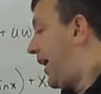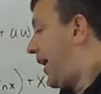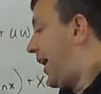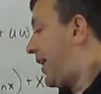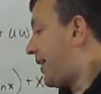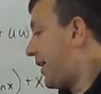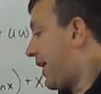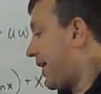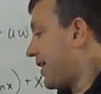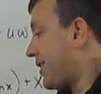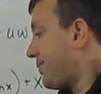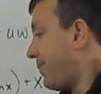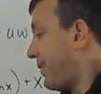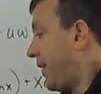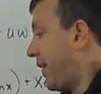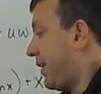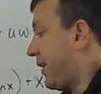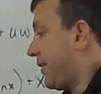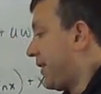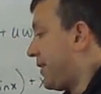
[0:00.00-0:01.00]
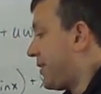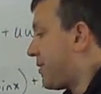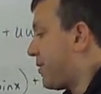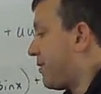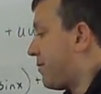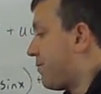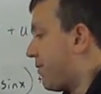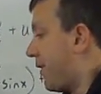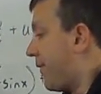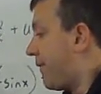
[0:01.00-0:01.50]
And last but not least, the
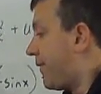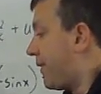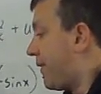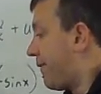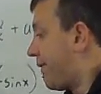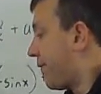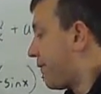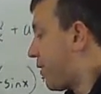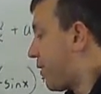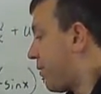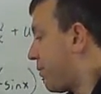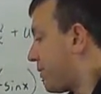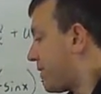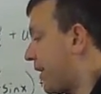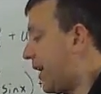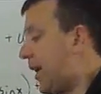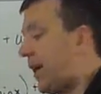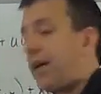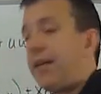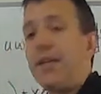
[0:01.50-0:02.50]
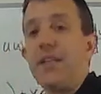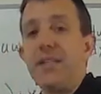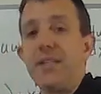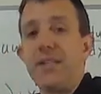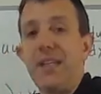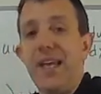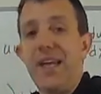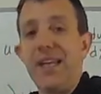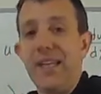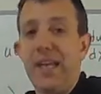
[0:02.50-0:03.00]
derivative of cosine is
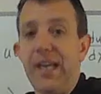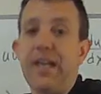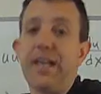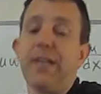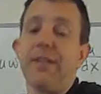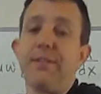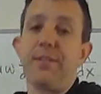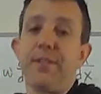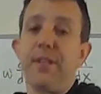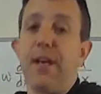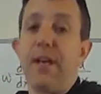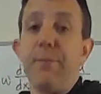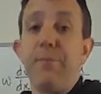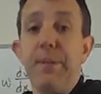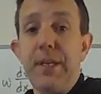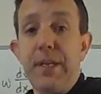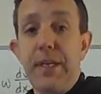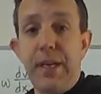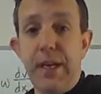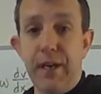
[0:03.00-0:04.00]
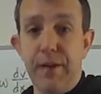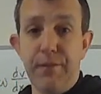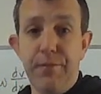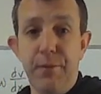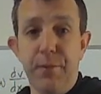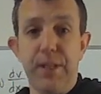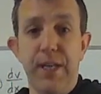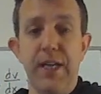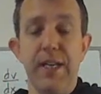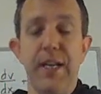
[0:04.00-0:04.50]
a negative sign. Be careful
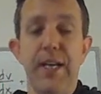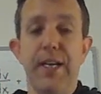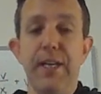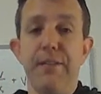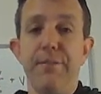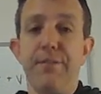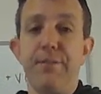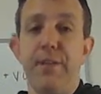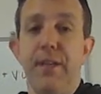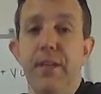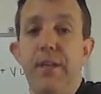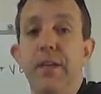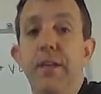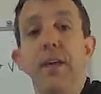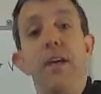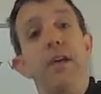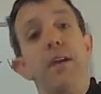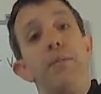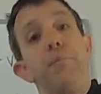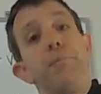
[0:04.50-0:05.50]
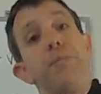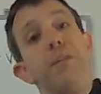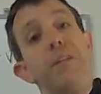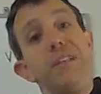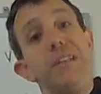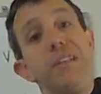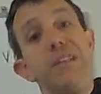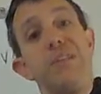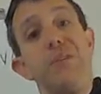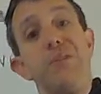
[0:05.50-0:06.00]
with that negative sign.
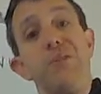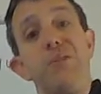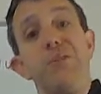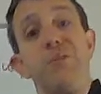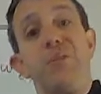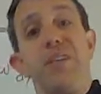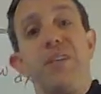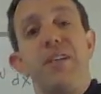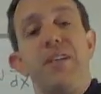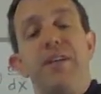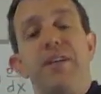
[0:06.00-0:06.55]
Please don't lose it.